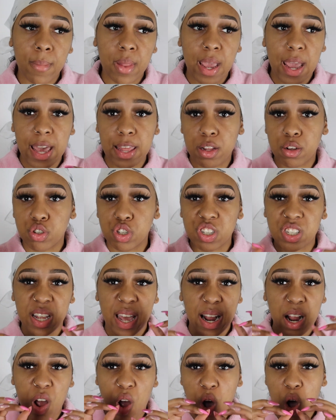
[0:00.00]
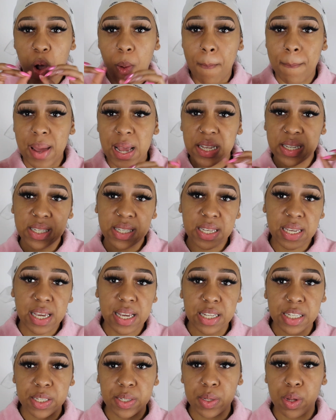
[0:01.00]
and they're just like all messy
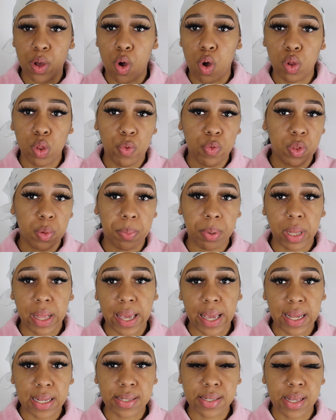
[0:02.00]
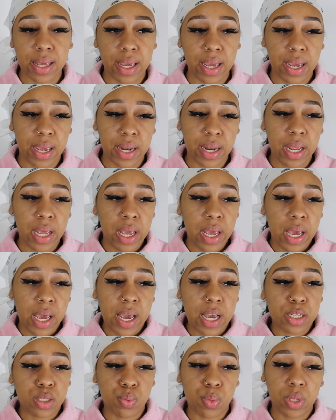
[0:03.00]
and all over the place. And
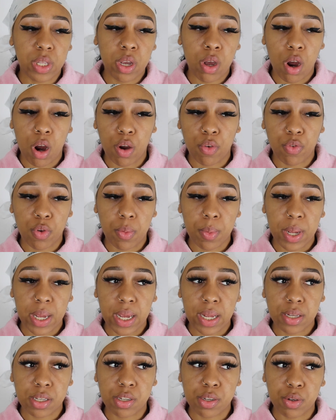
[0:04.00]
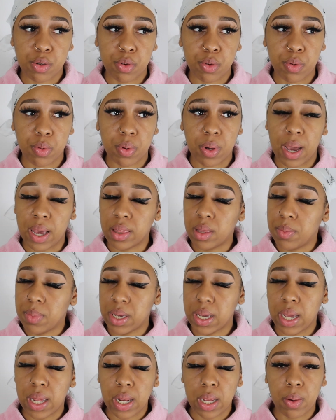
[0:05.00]
it's really hard for me to, at the
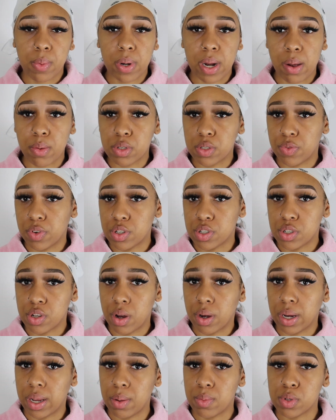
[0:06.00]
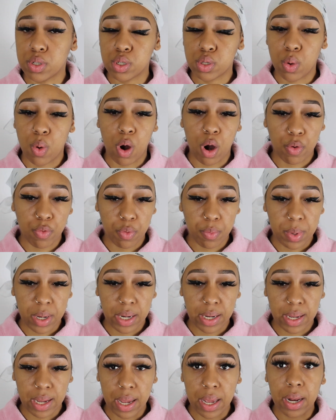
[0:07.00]
beginning when I was first starting, it was so hard for me
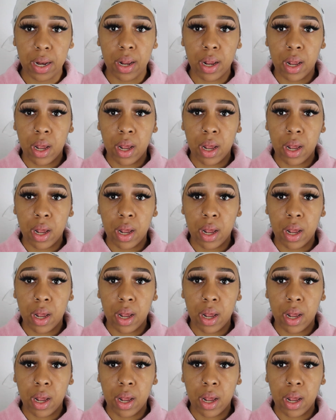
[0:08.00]
to get